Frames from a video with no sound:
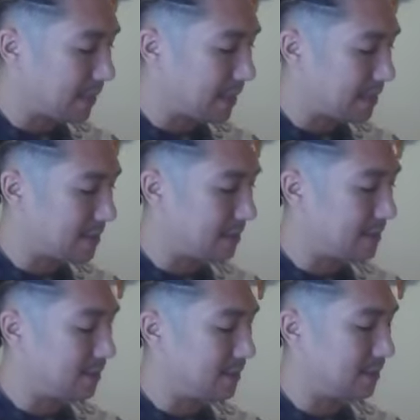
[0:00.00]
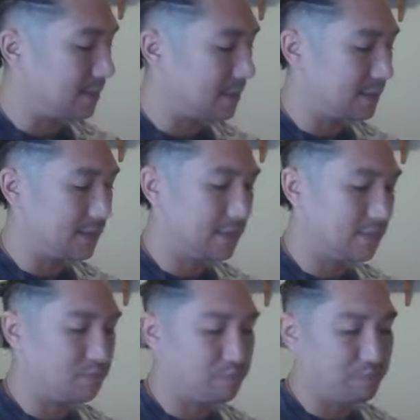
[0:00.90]
so
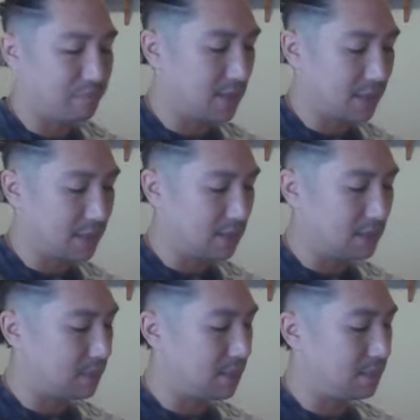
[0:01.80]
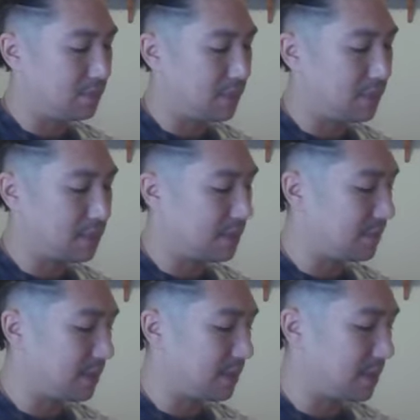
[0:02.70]
it'll just be
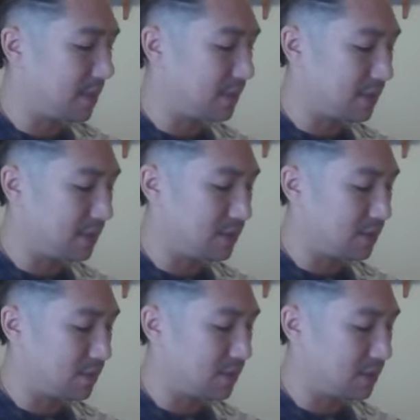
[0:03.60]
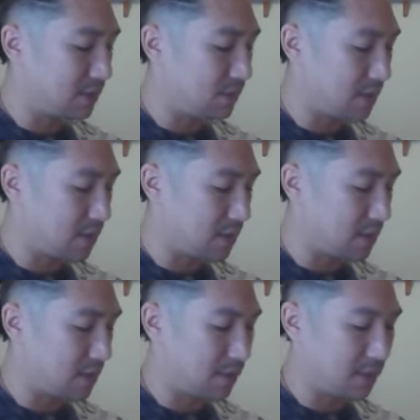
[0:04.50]
something that I'll have to get used to, but it's
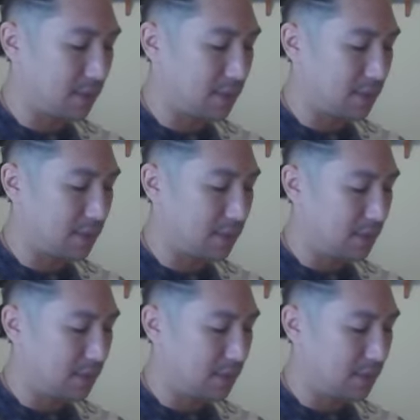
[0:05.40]
not a big deal.